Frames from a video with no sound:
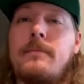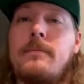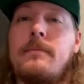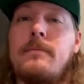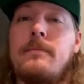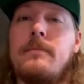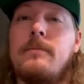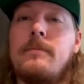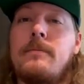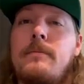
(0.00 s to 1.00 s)

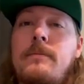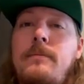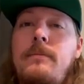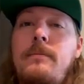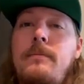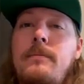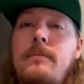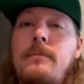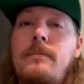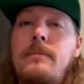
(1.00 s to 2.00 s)

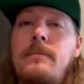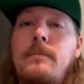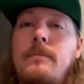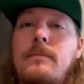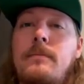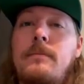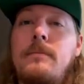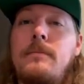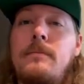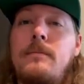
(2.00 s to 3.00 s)

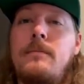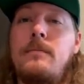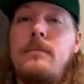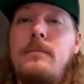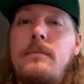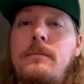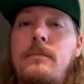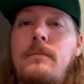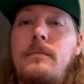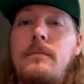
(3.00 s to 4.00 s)

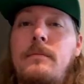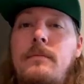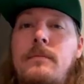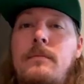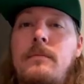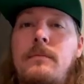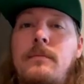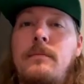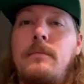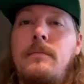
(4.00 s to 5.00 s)

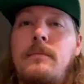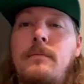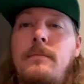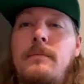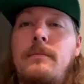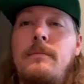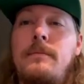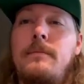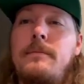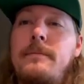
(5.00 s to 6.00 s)

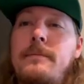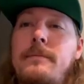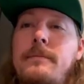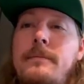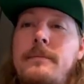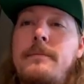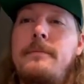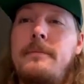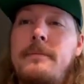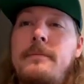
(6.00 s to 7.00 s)

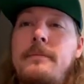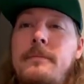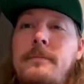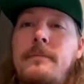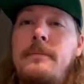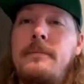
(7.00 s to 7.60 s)
The person shown says nothing.